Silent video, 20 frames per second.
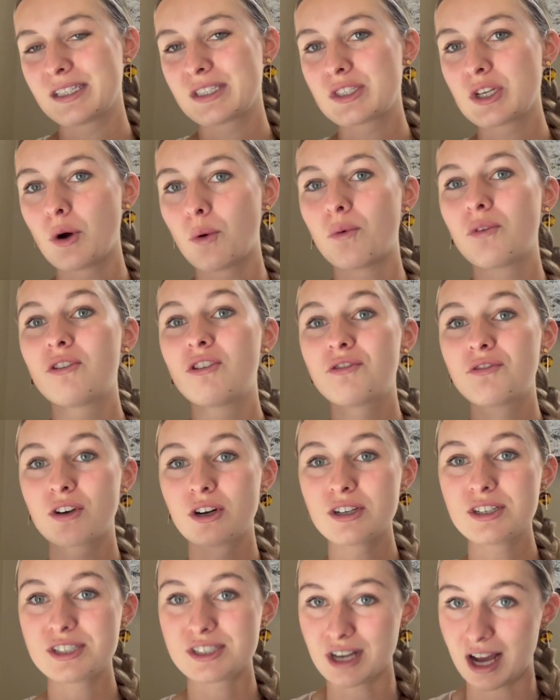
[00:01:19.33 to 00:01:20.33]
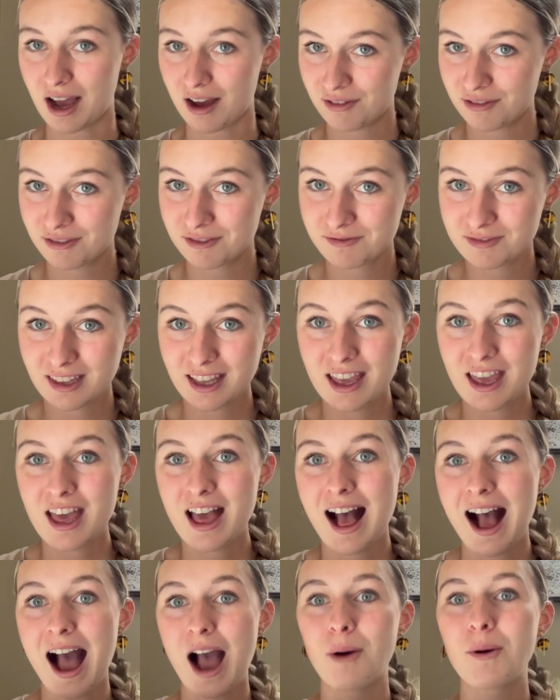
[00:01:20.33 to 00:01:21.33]
So first off,
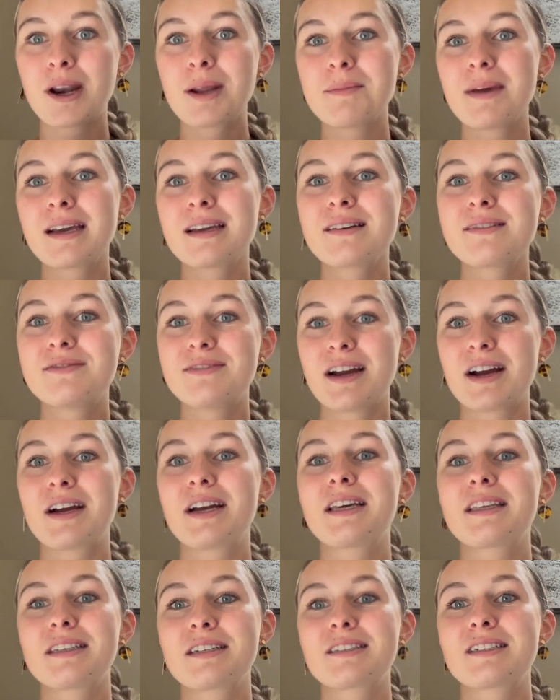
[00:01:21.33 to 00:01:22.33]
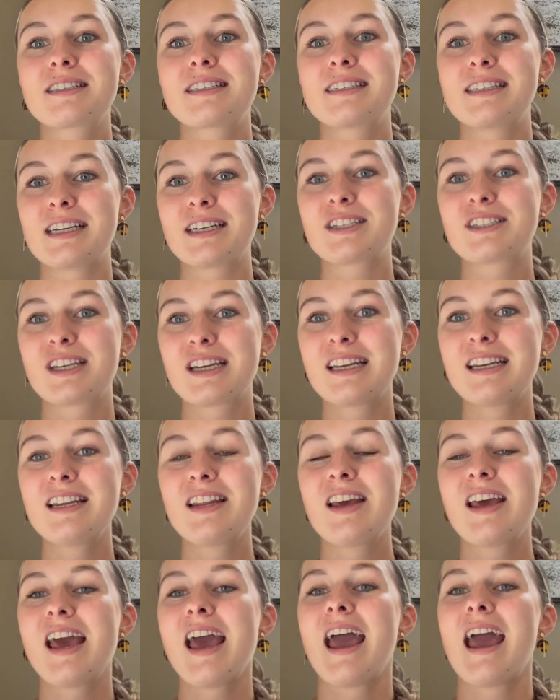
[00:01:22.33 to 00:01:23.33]
I want to make a very clear distinction,
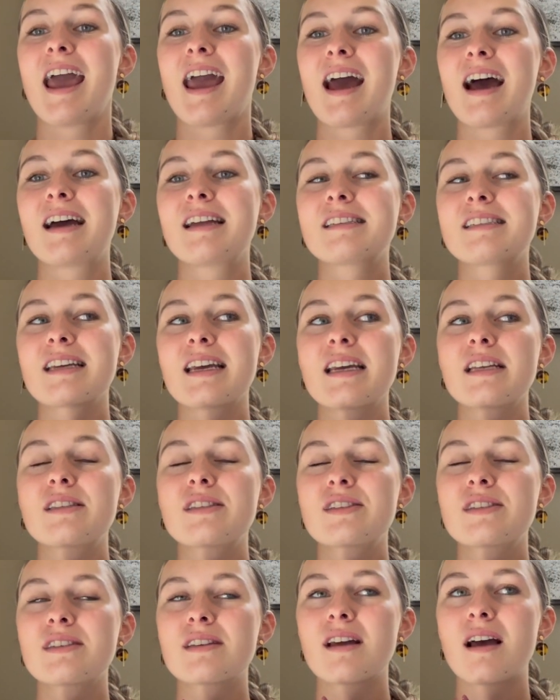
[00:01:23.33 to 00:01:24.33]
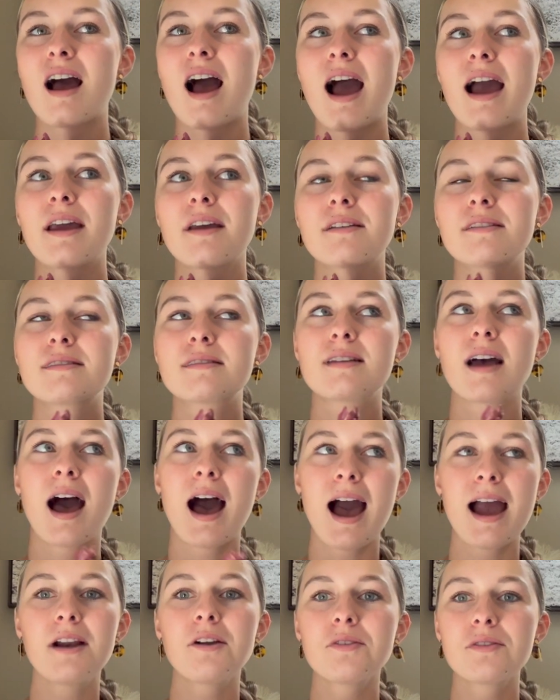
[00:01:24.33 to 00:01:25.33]
and I
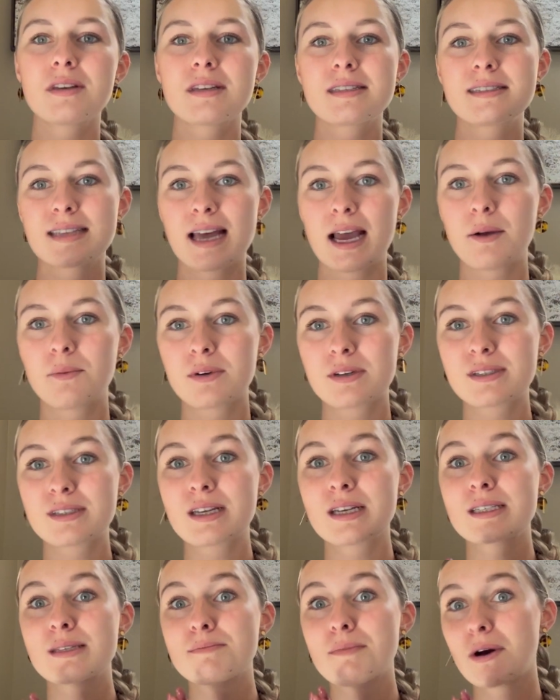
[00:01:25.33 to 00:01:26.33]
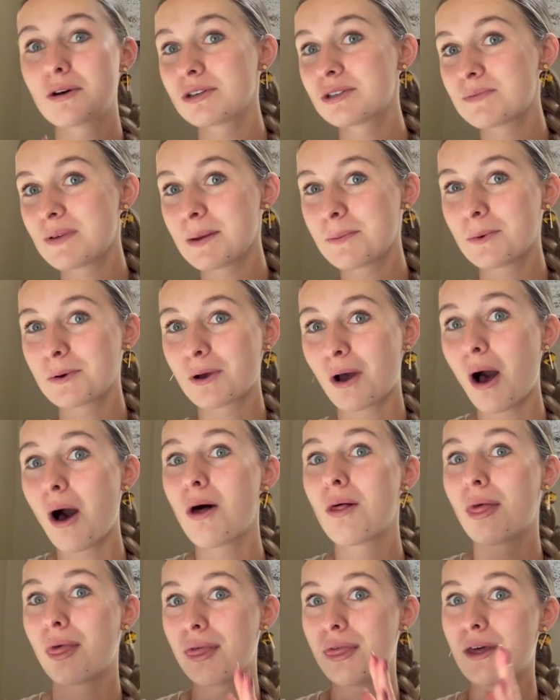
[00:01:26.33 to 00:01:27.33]
titled this sight words because most people
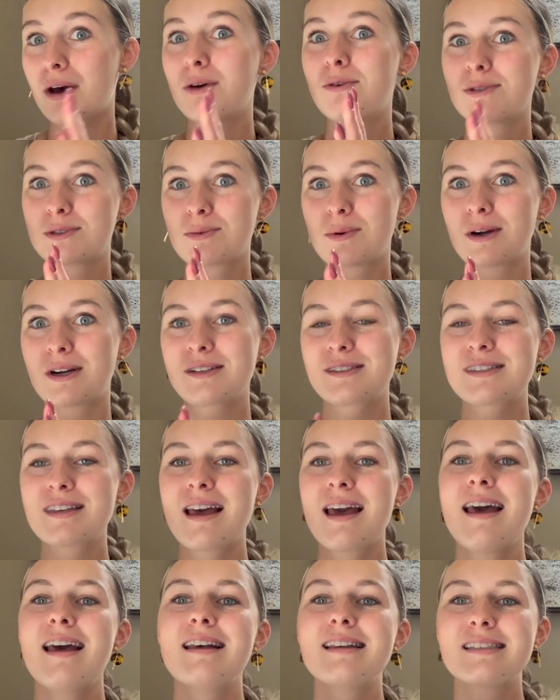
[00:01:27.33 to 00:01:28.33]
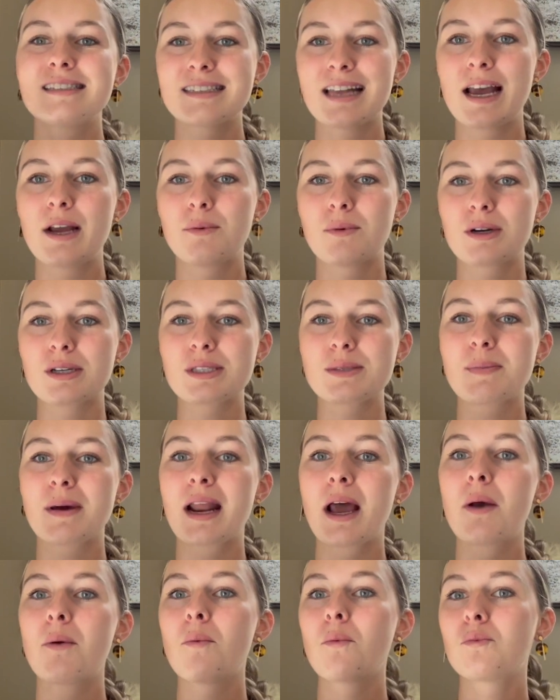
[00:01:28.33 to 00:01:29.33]
call those words sight words, but
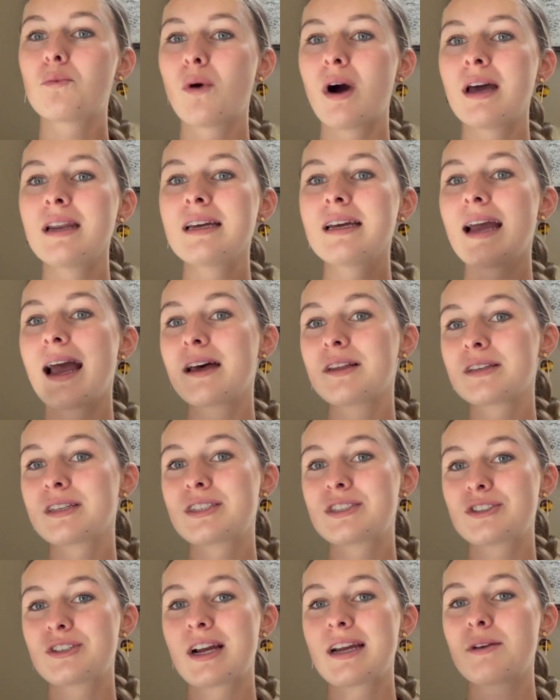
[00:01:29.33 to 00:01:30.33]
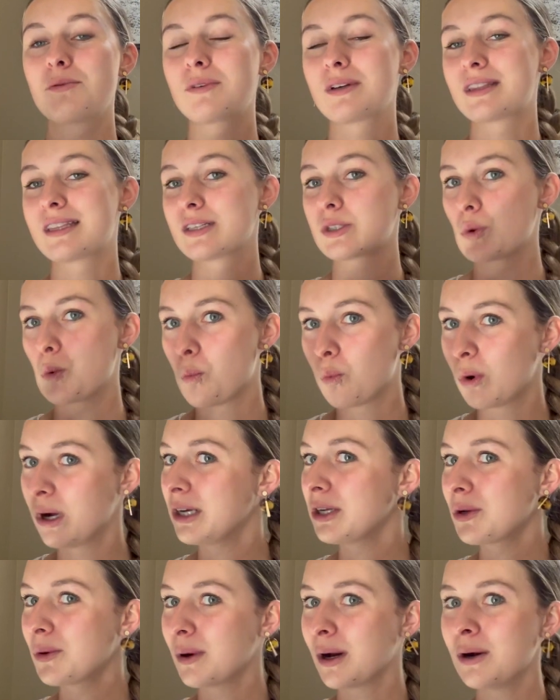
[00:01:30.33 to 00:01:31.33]
I want to illustrate with this
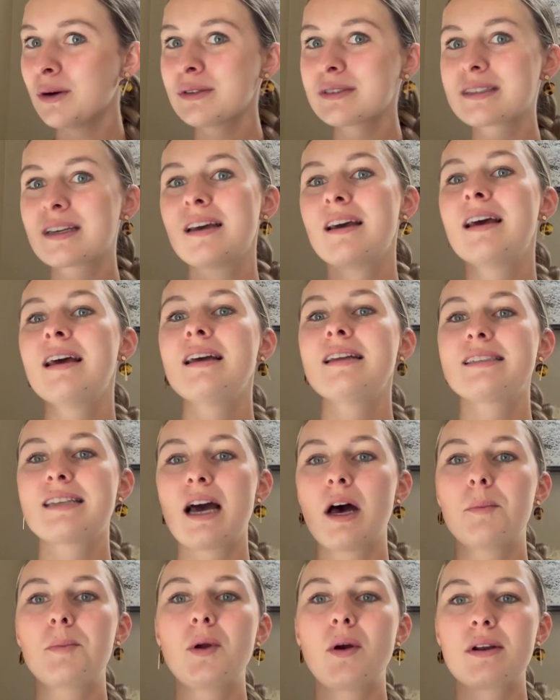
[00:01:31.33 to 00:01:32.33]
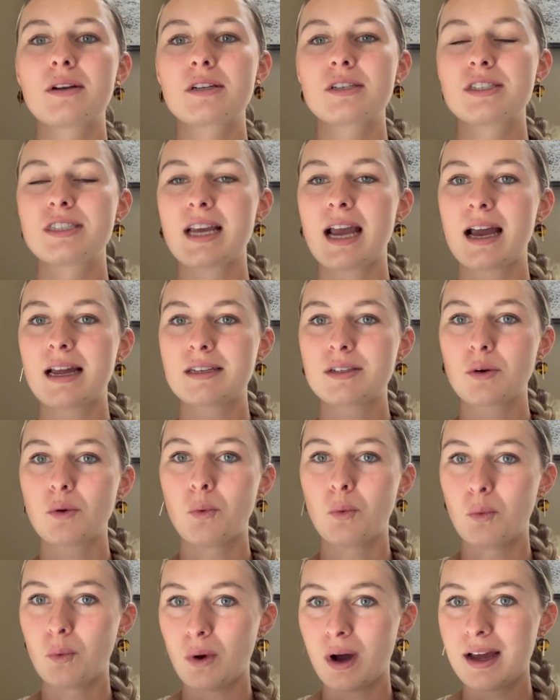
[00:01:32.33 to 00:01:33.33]
one quote to help you understand
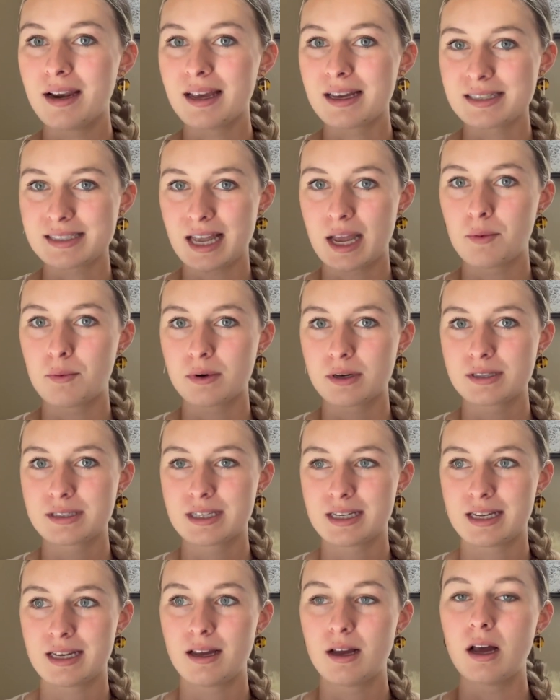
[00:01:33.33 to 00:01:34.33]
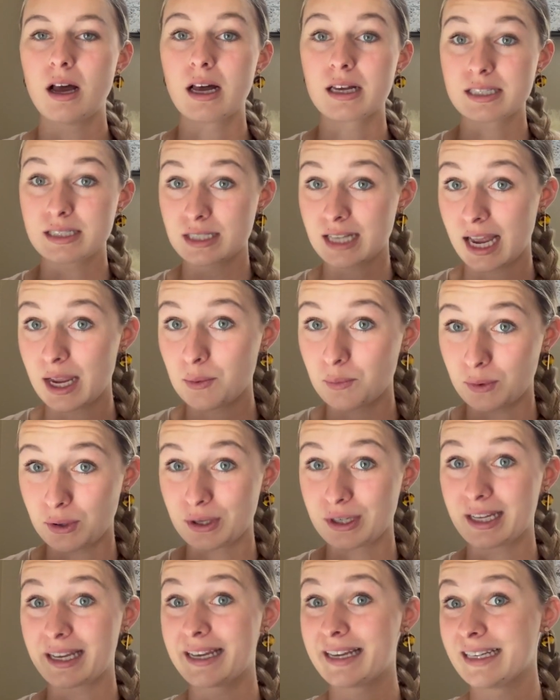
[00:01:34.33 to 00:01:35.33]
what a sight word
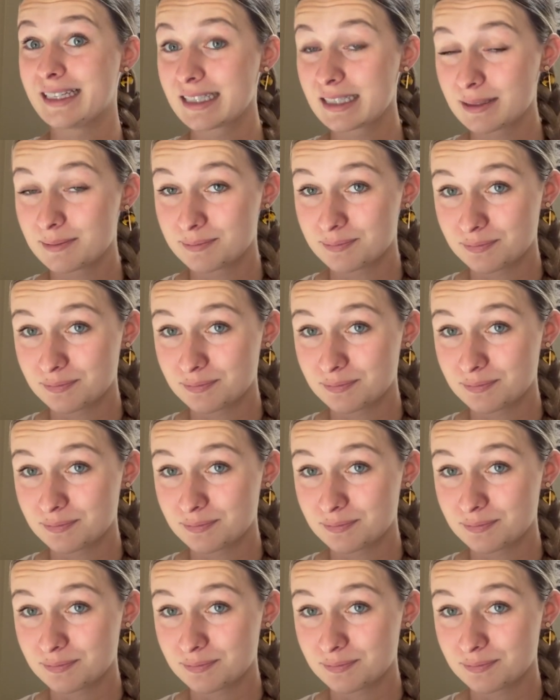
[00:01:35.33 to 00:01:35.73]
is.